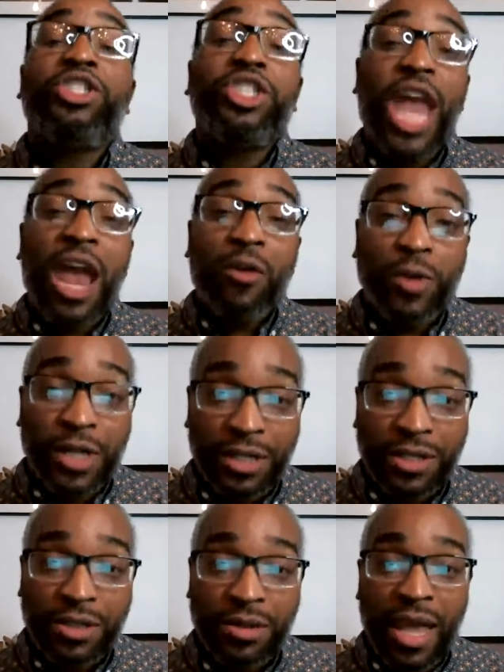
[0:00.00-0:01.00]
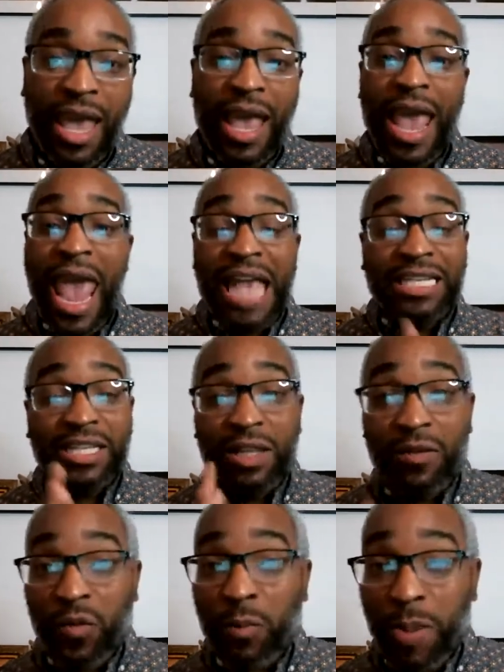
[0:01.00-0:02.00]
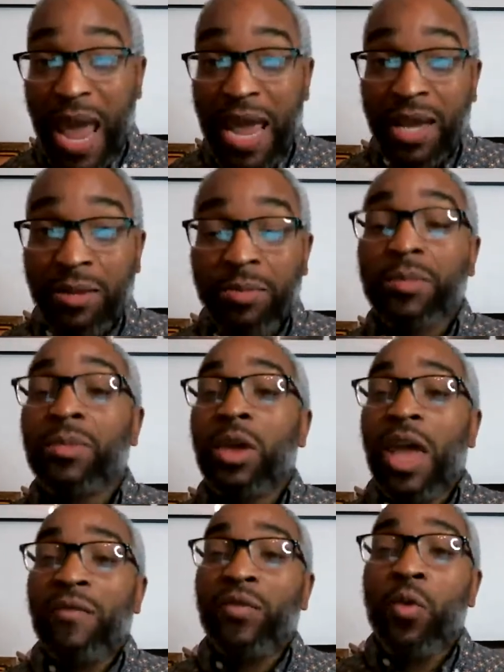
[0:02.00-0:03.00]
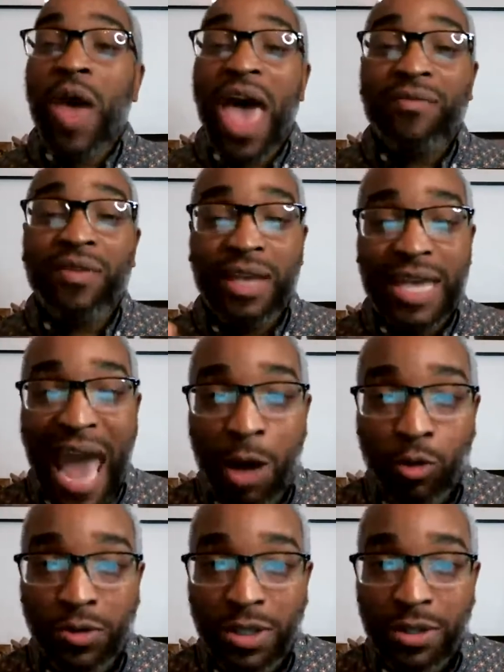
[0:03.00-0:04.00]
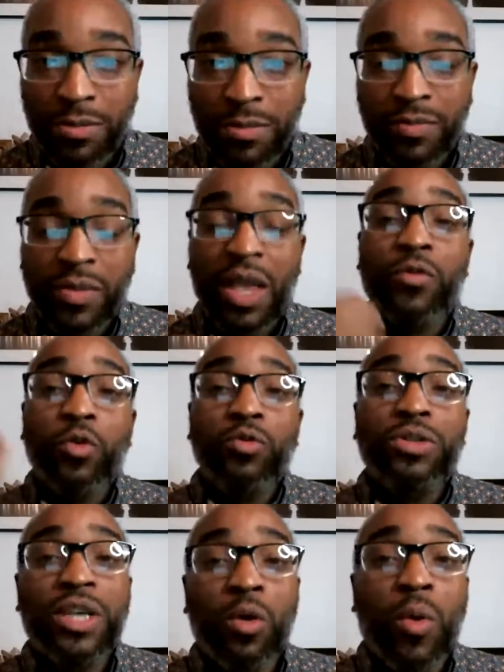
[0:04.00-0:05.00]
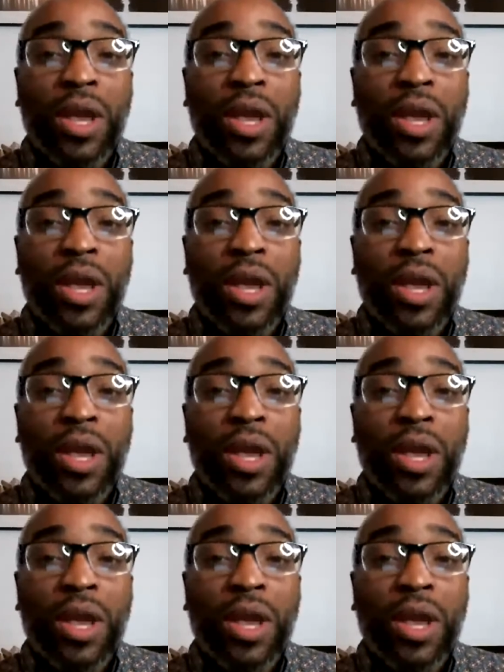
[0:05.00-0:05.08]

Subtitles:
Cherries. Excellent for pain. If you have gout, if you deal